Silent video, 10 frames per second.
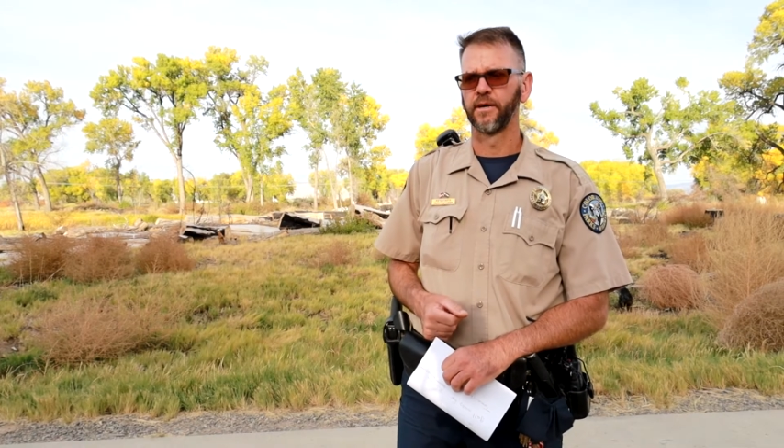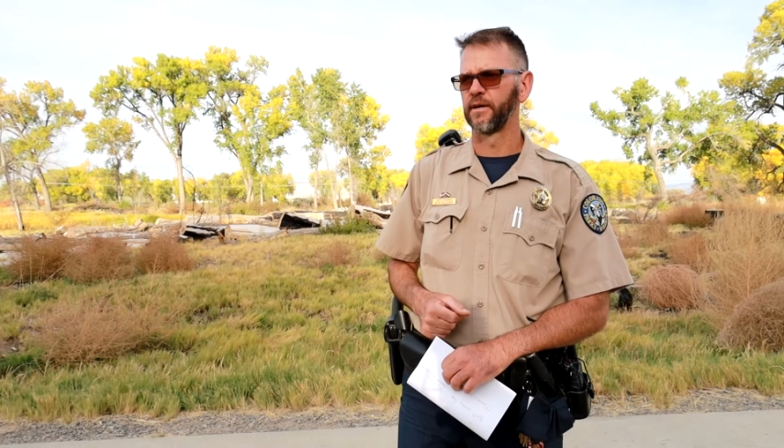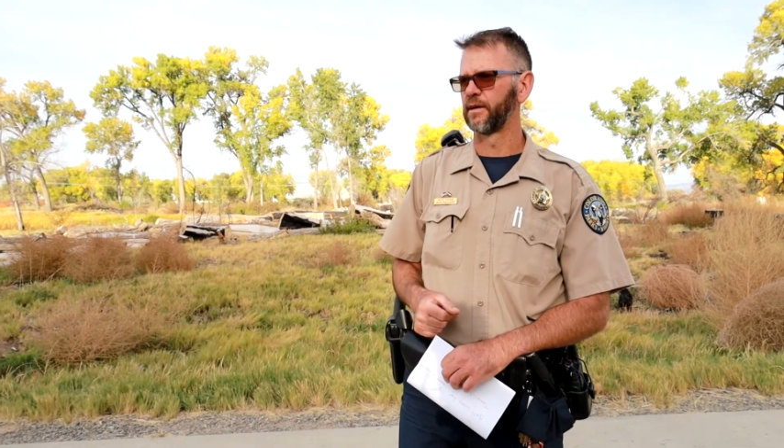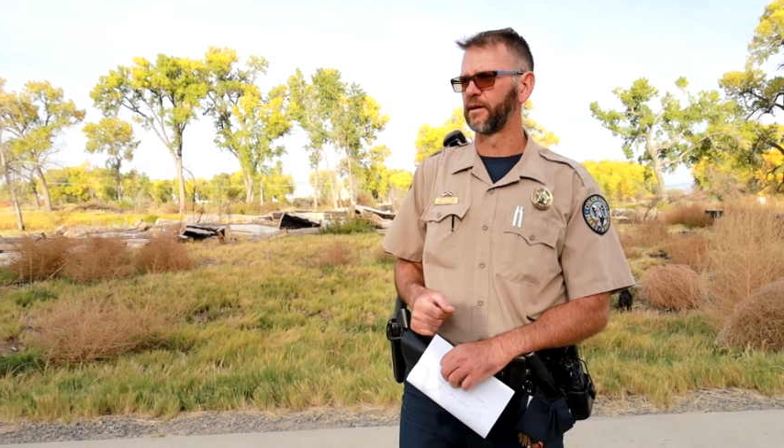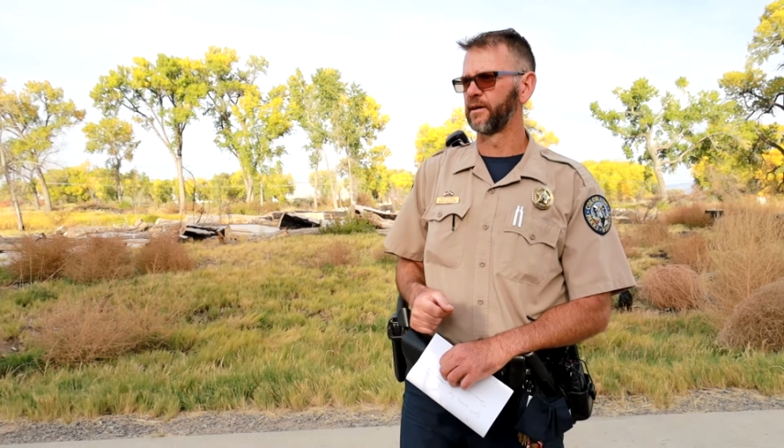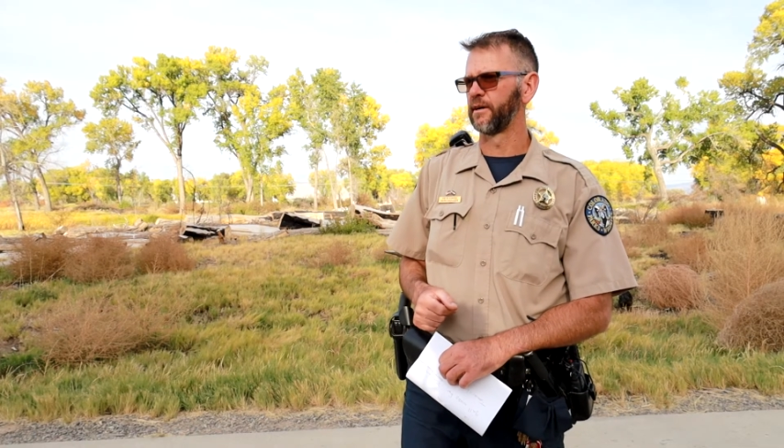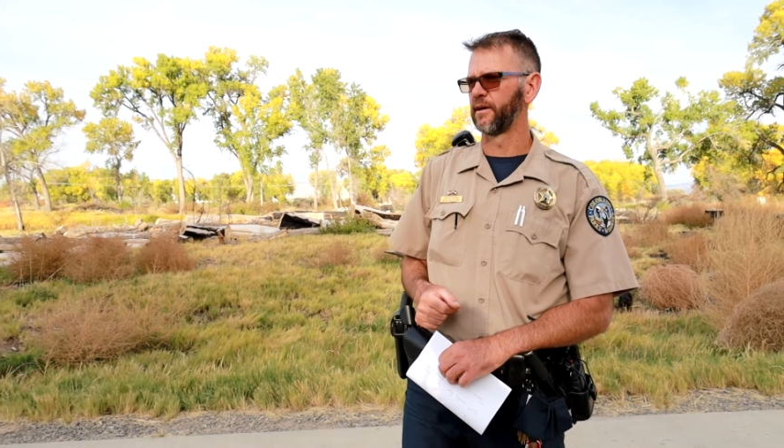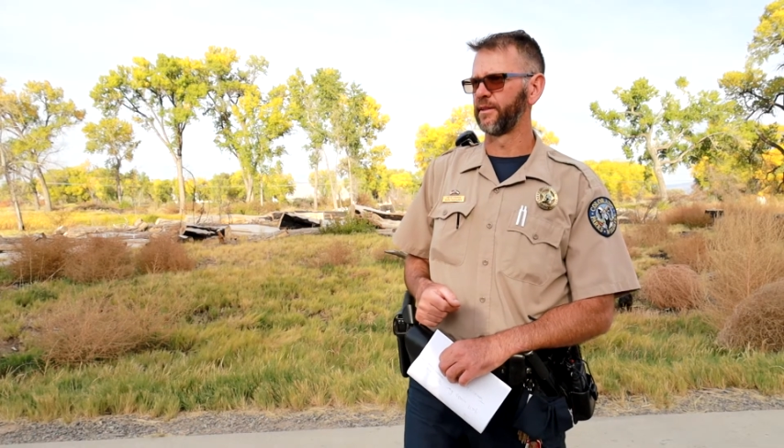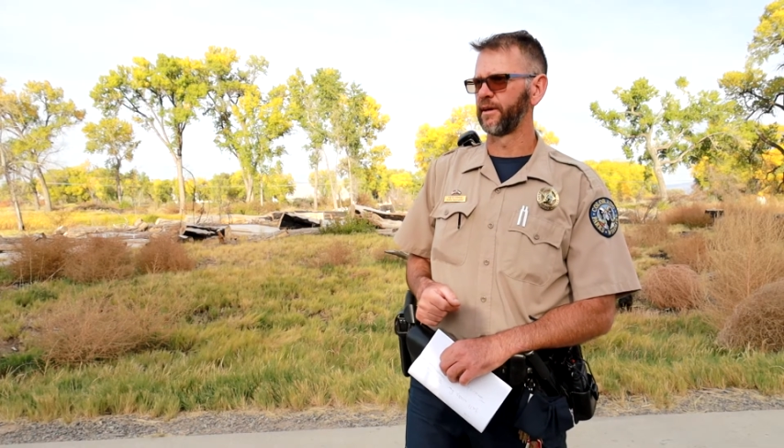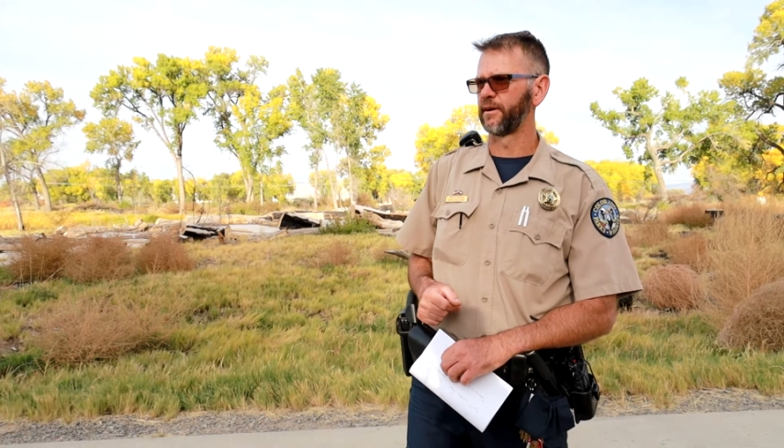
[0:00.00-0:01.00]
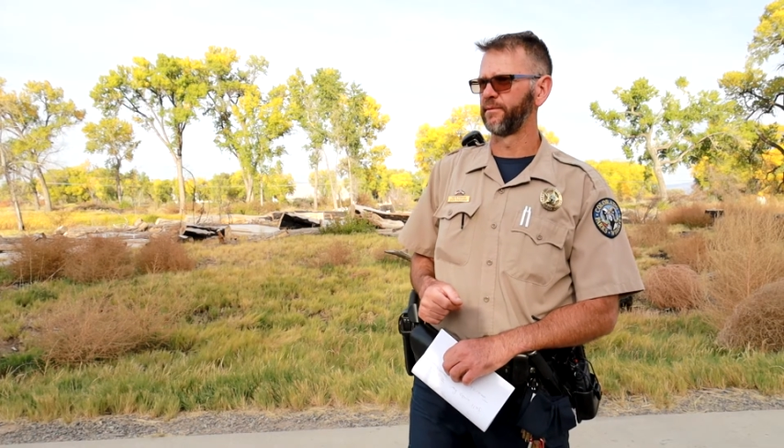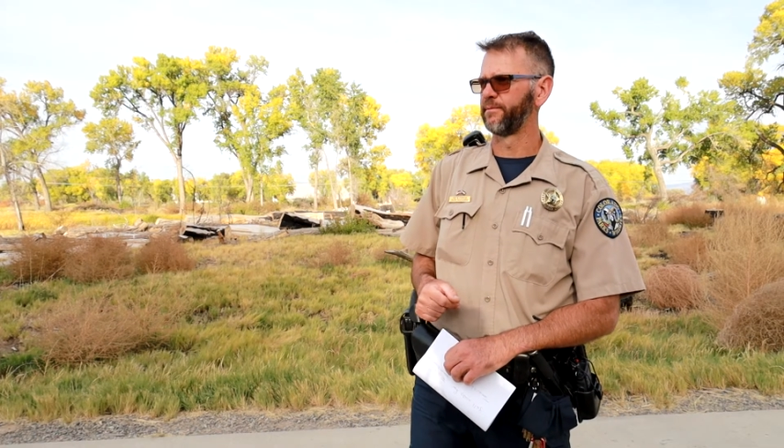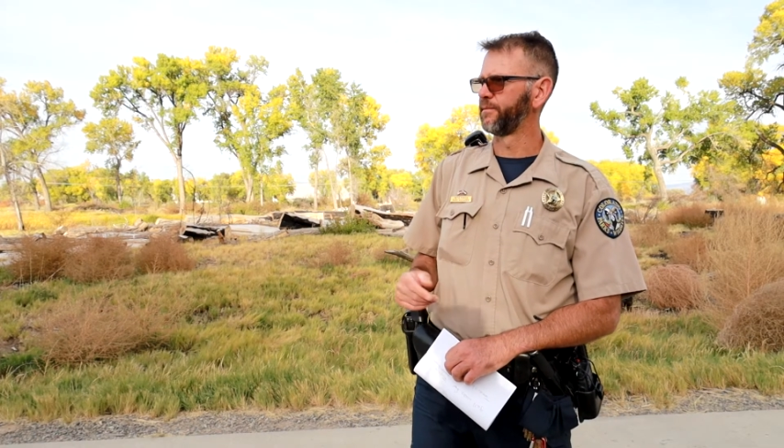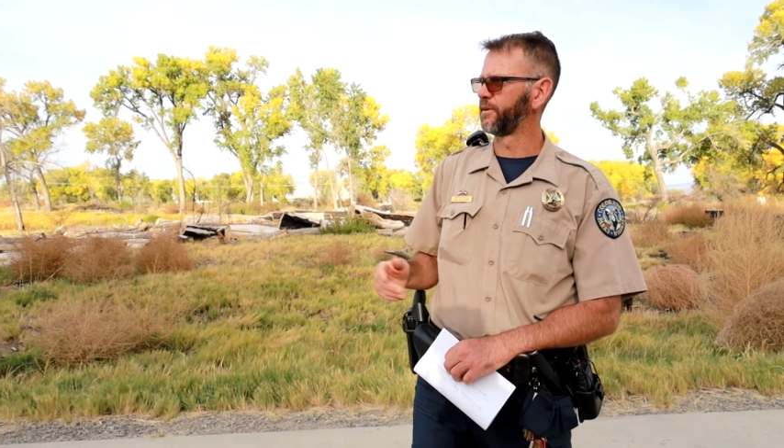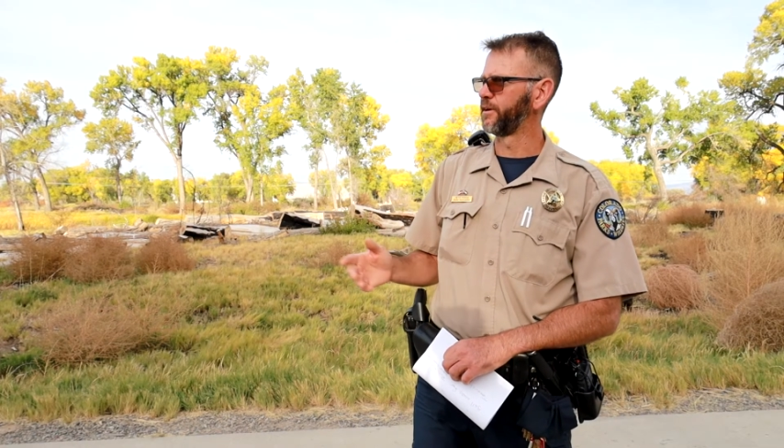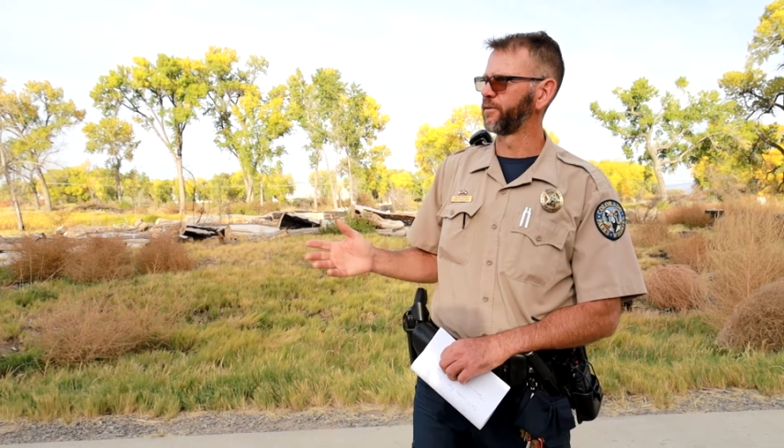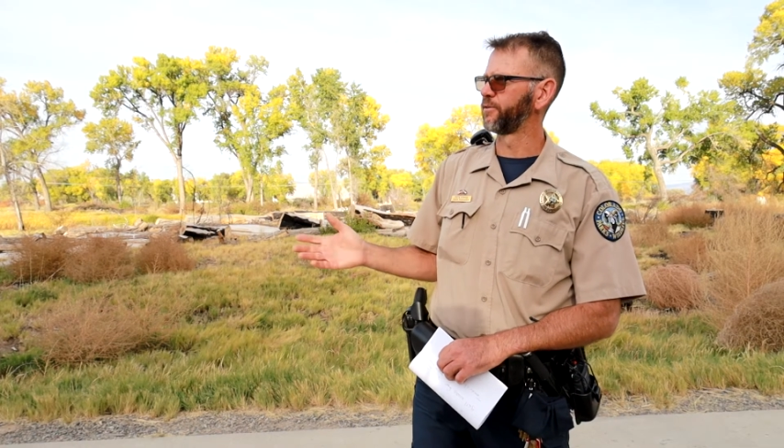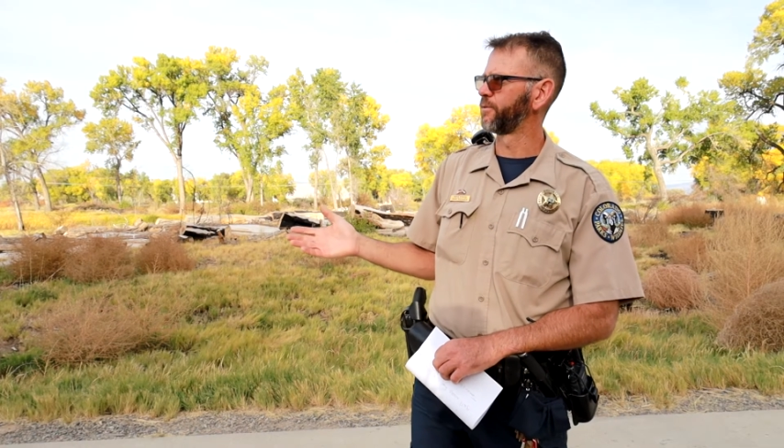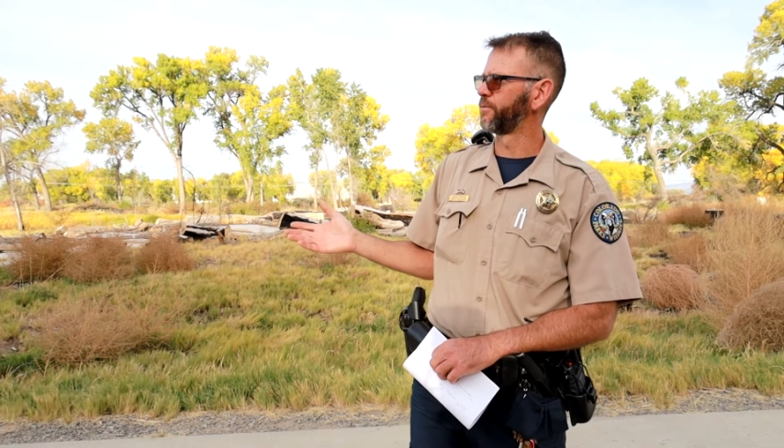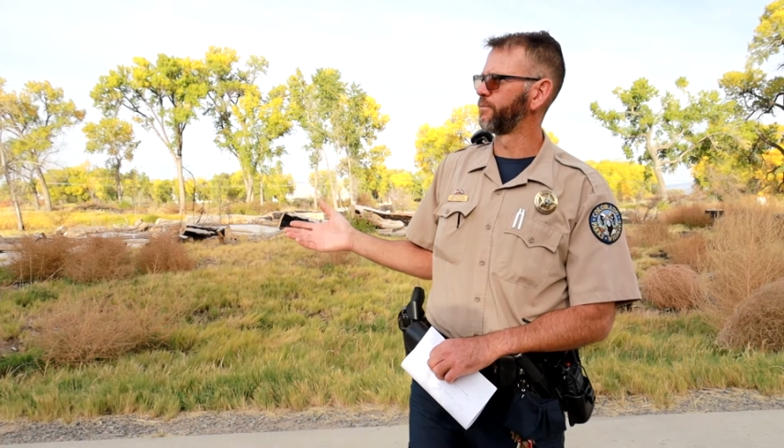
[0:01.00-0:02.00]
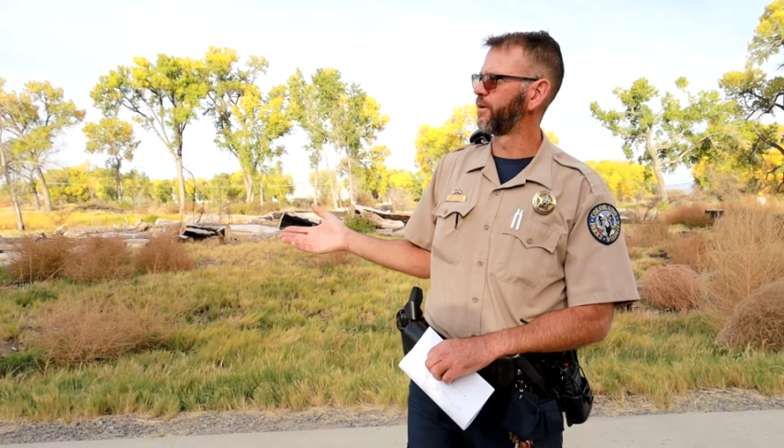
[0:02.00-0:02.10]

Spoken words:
And then, so